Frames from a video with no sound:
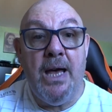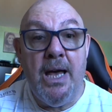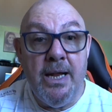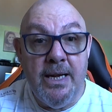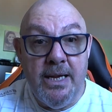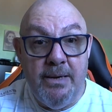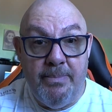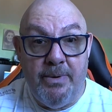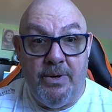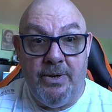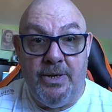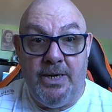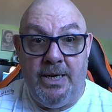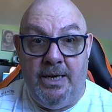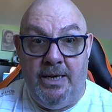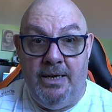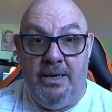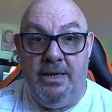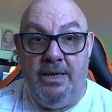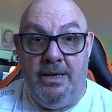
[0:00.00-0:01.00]

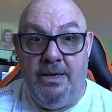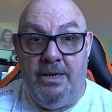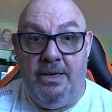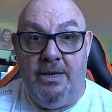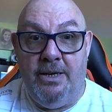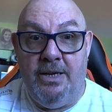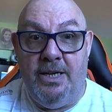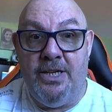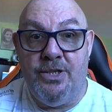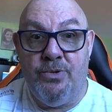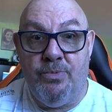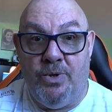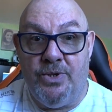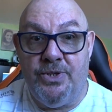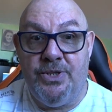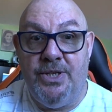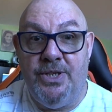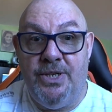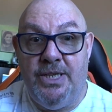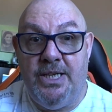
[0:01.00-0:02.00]
anybody is
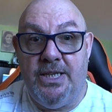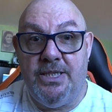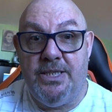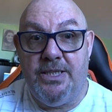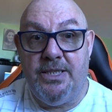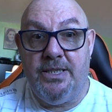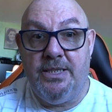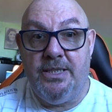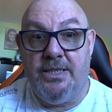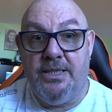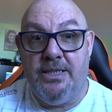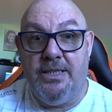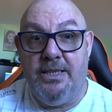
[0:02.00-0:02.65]
watching this,